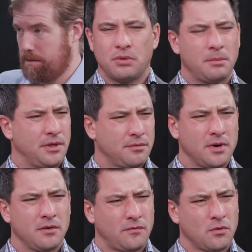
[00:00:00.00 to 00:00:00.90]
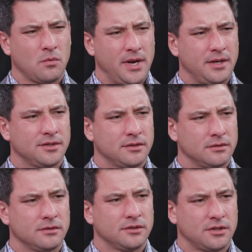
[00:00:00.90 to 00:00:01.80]
Probably three or four weeks,
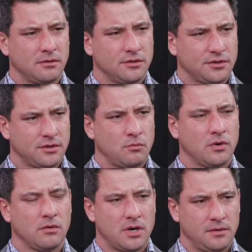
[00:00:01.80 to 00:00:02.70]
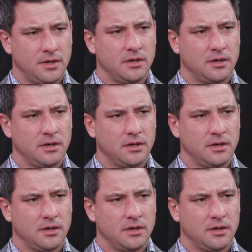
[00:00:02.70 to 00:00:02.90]
ah, so, somewhere around